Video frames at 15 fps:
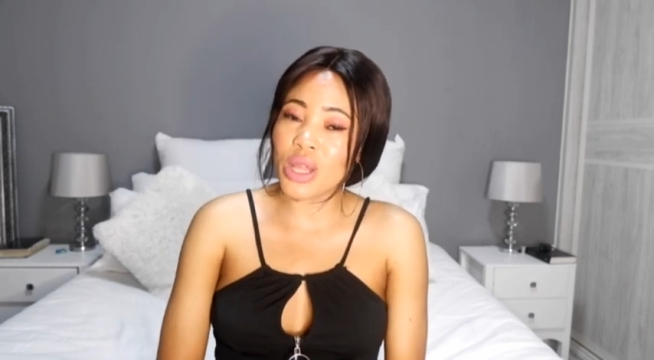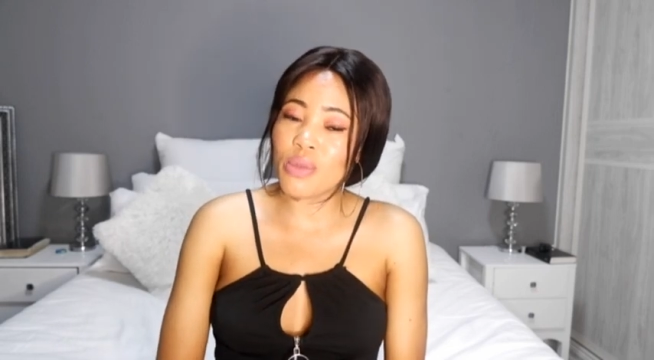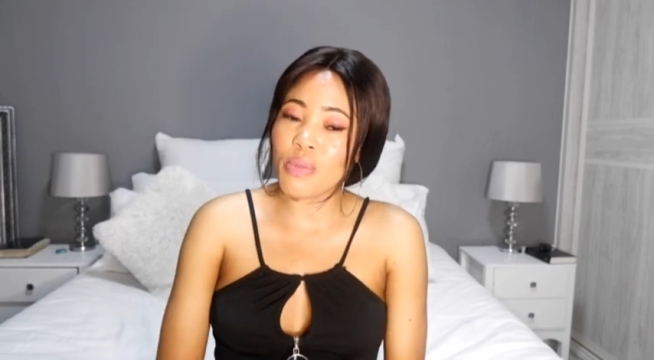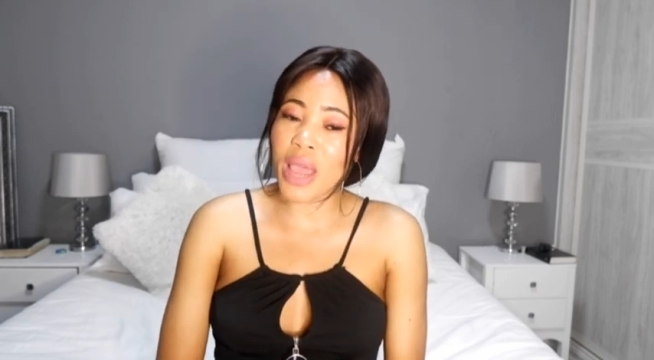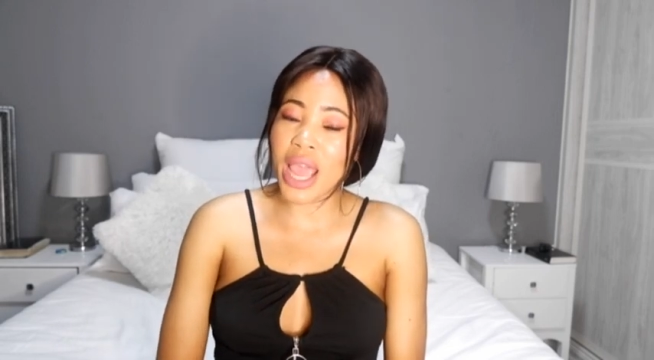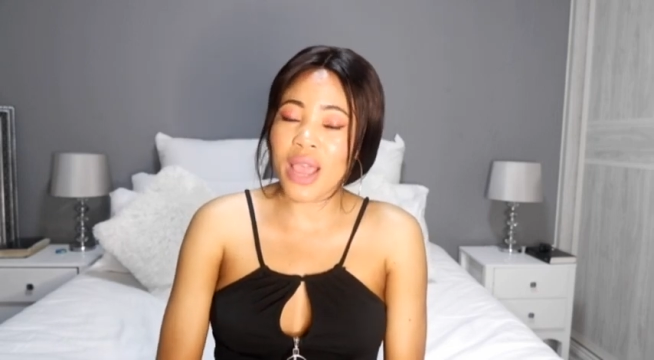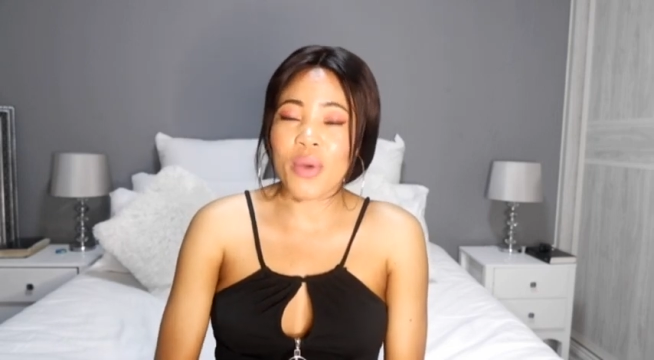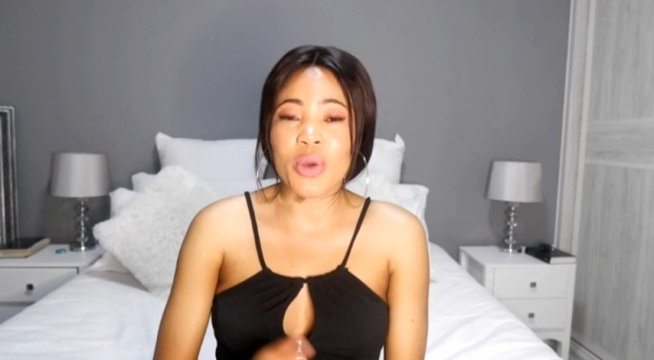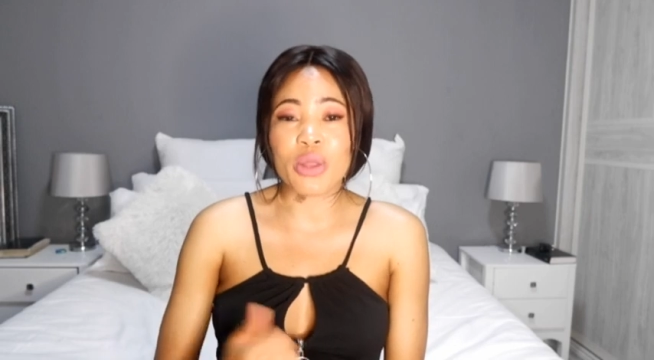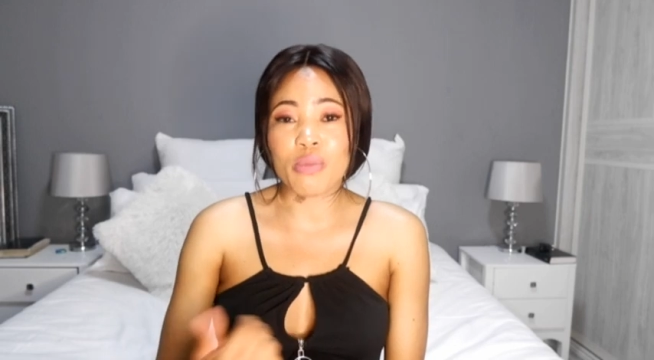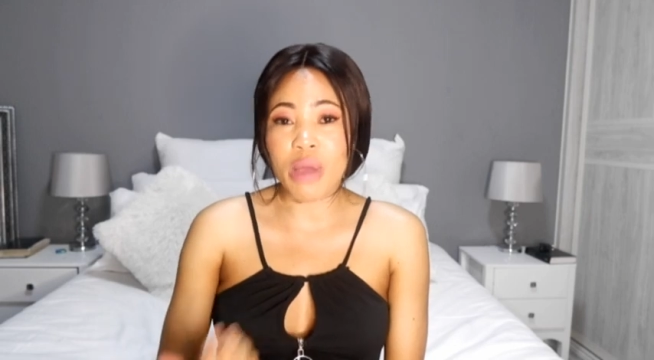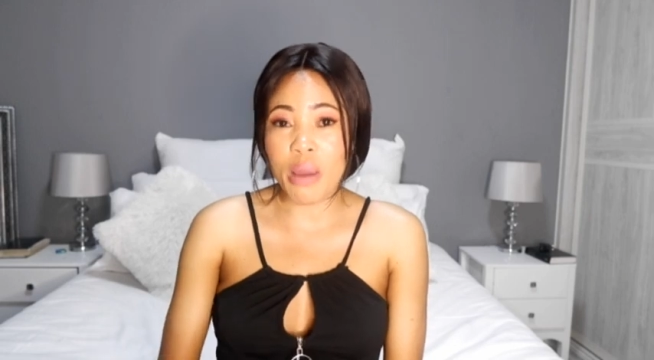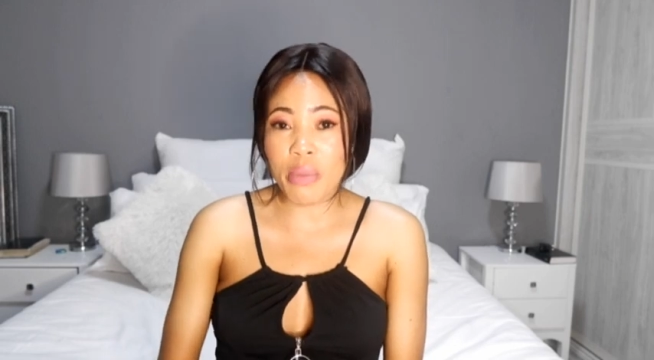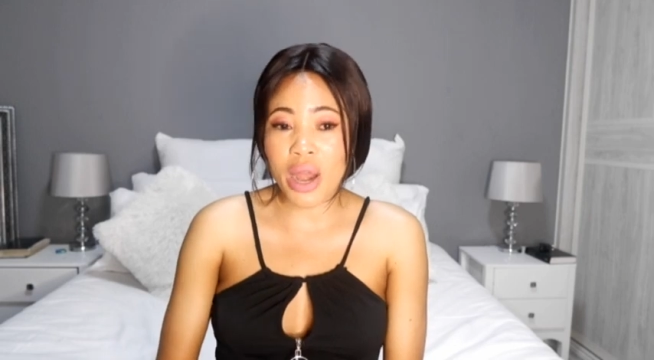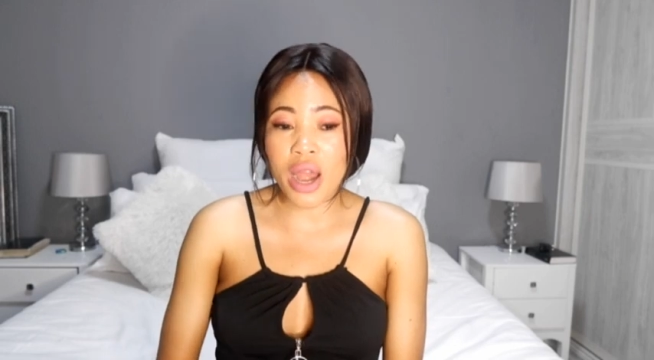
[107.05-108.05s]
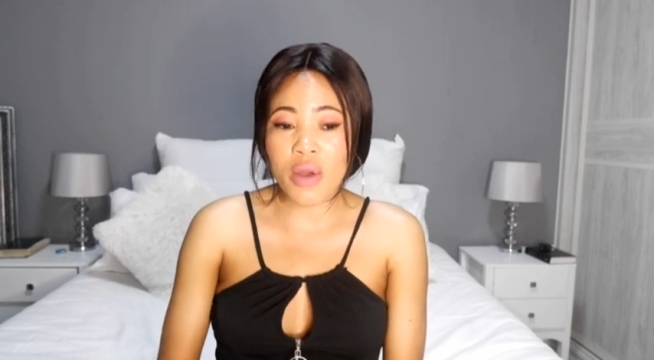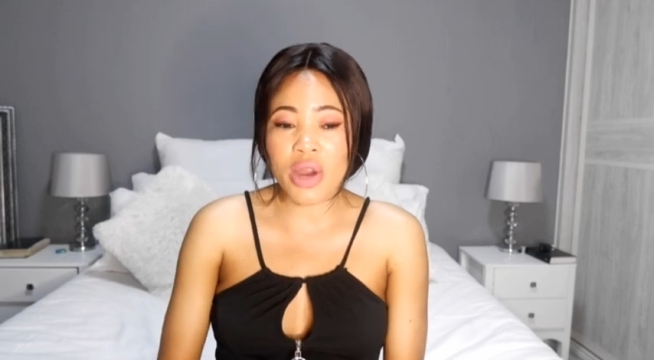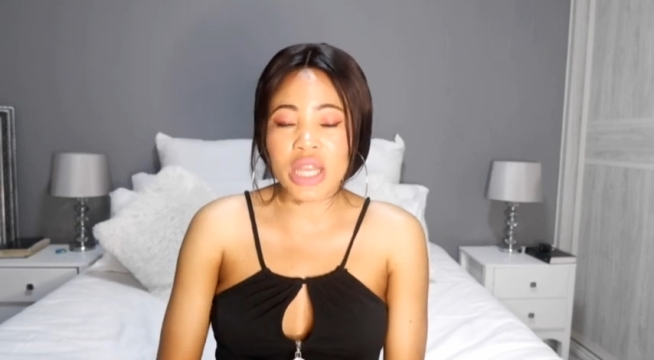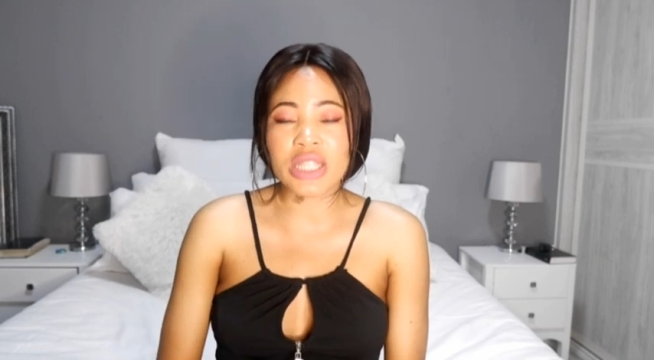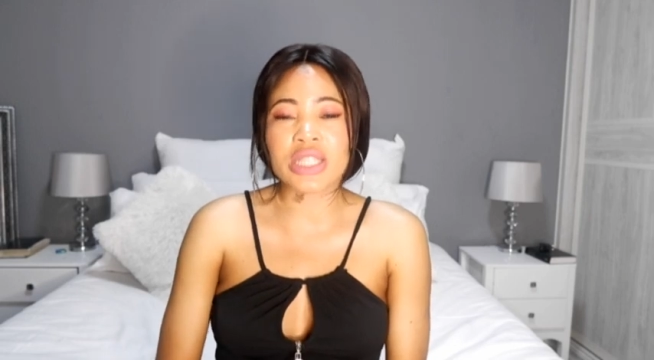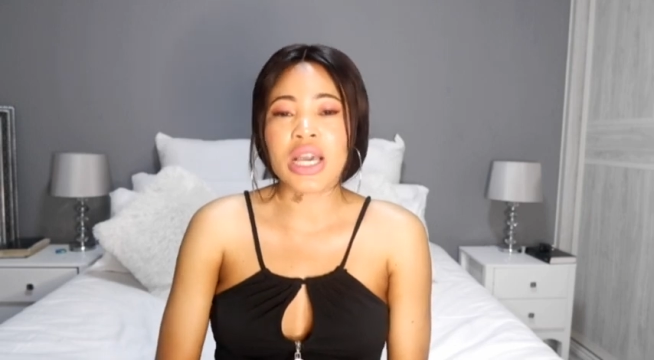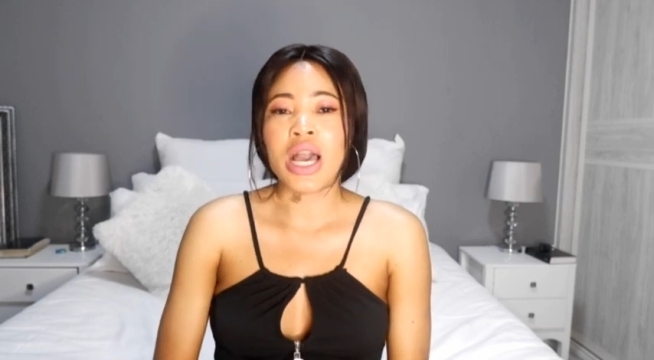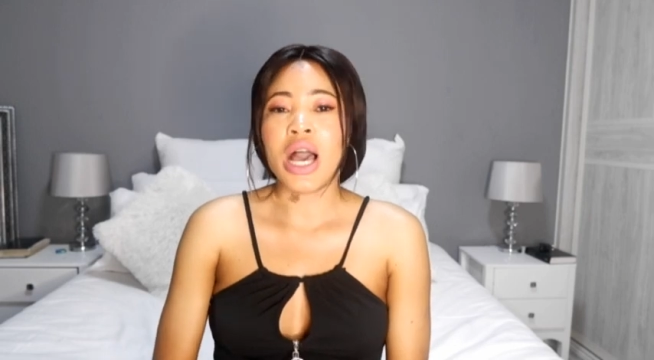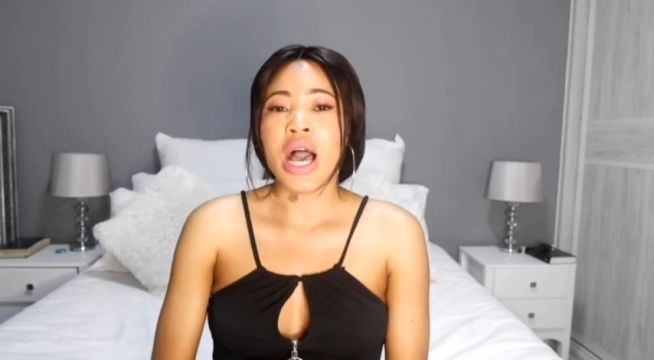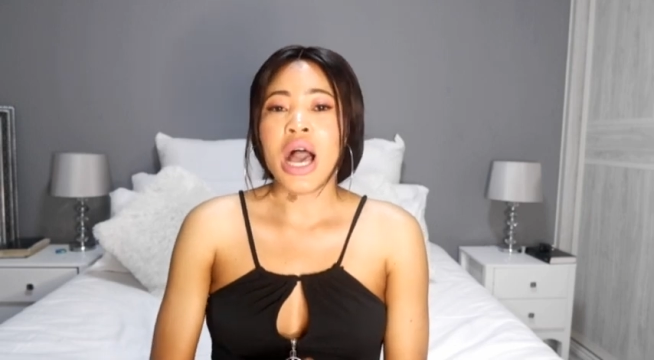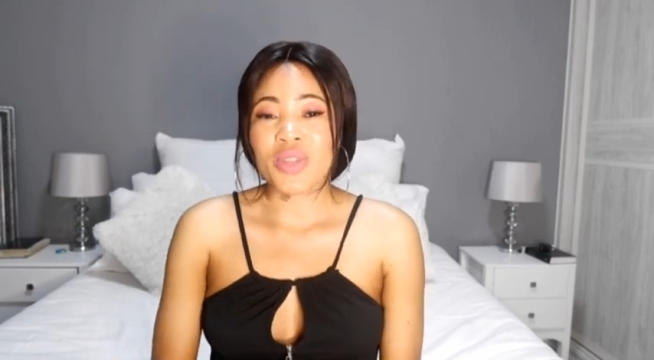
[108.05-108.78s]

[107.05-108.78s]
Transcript: Witbank with my parents,